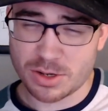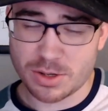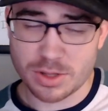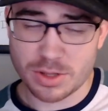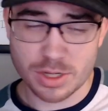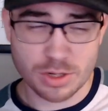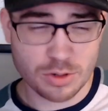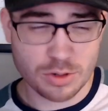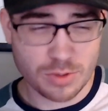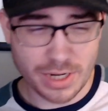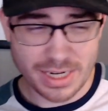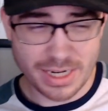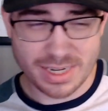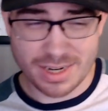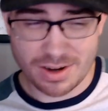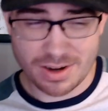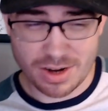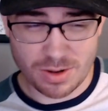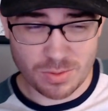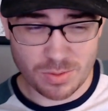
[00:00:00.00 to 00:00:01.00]
The screen
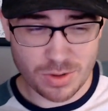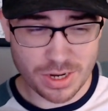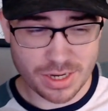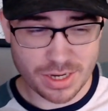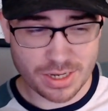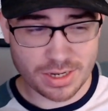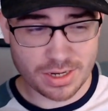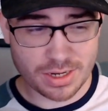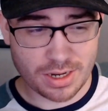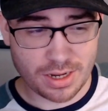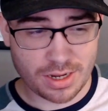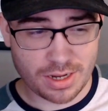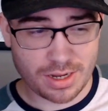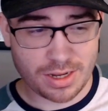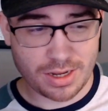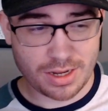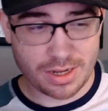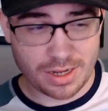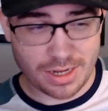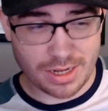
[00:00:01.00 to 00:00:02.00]
tearing one is
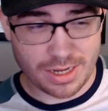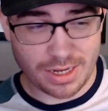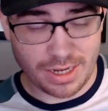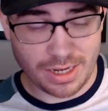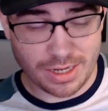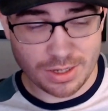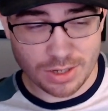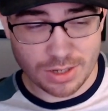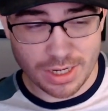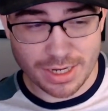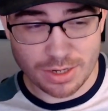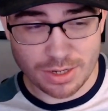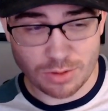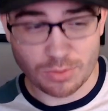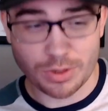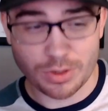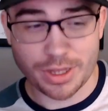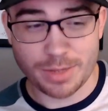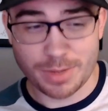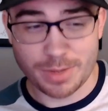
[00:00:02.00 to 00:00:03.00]
a
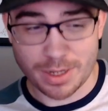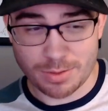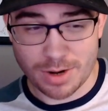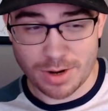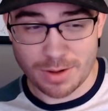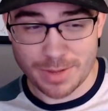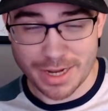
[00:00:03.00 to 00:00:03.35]
really big problem.